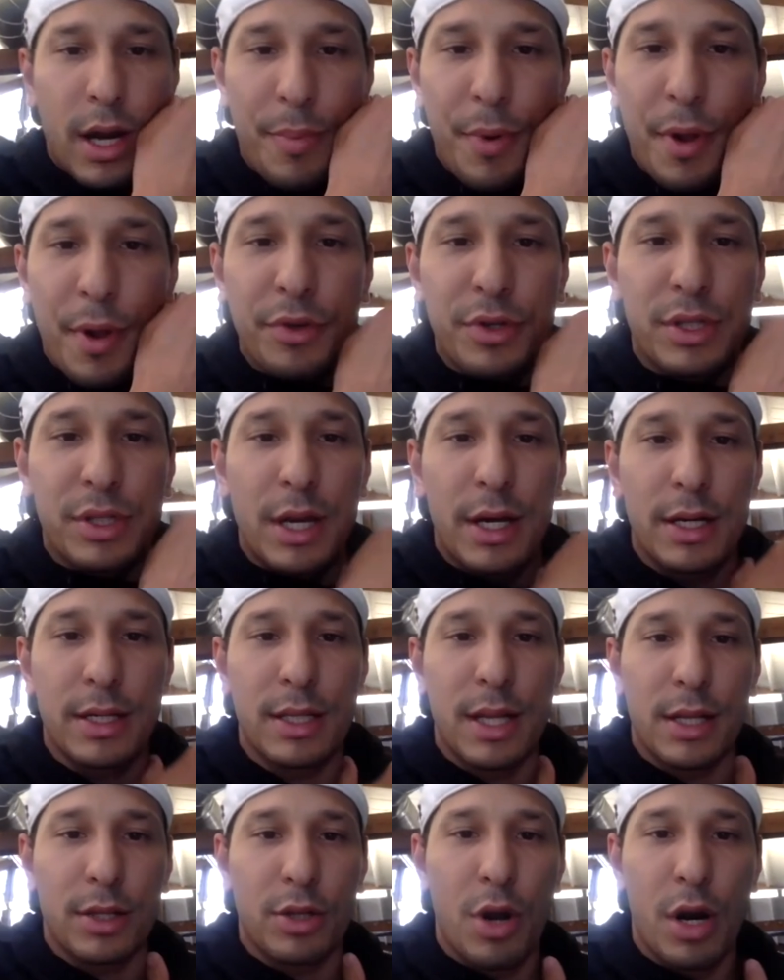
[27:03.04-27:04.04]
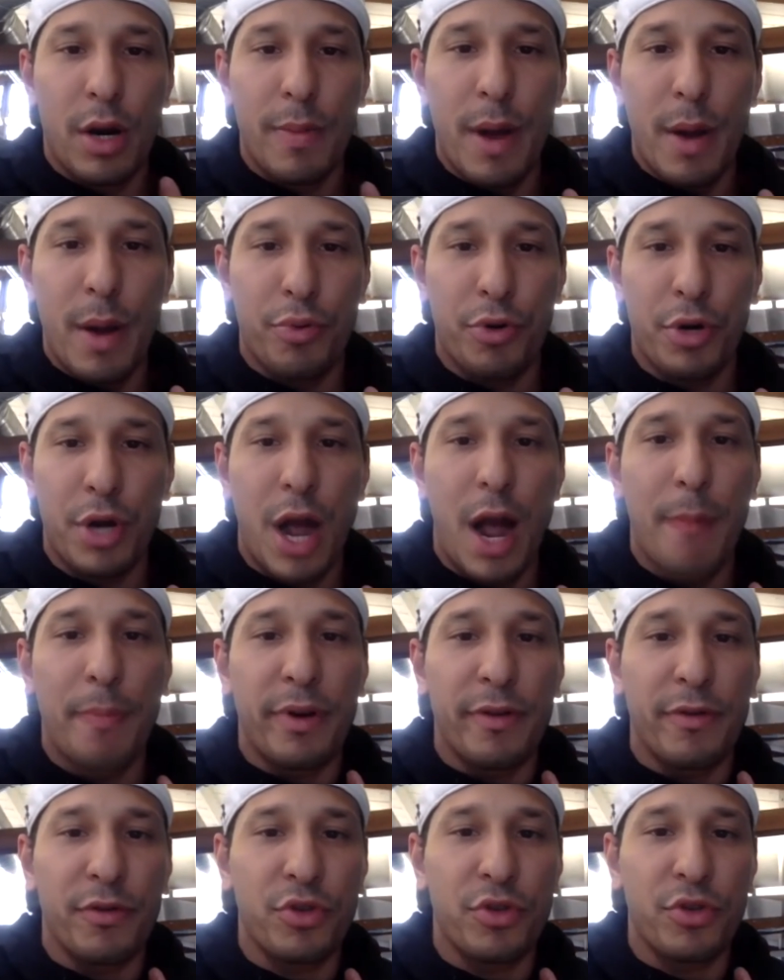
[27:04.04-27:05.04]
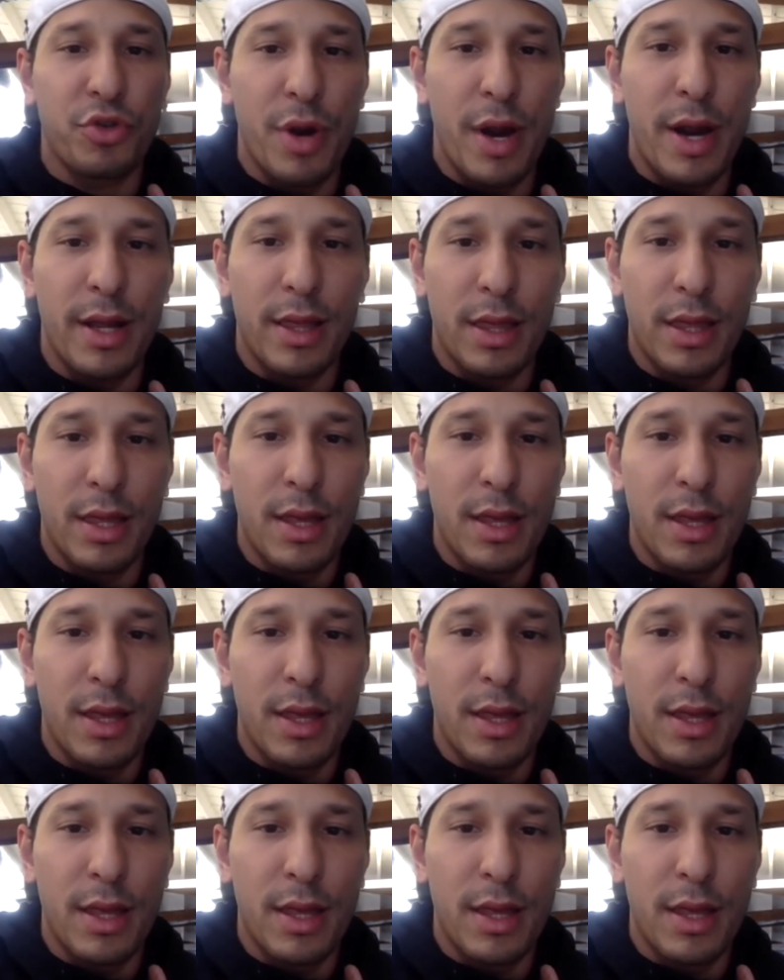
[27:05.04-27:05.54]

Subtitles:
other studies that talk about preoperative strength